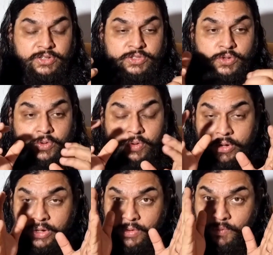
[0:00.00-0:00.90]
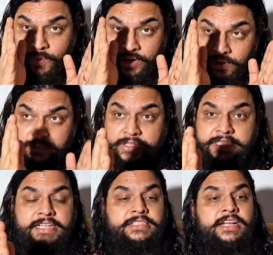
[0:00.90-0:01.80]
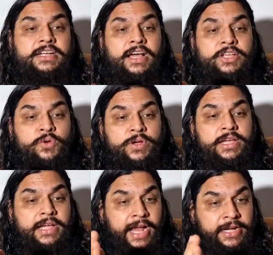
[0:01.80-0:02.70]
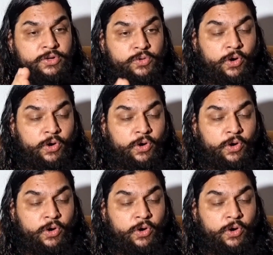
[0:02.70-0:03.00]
So, one of the things that a yogi can do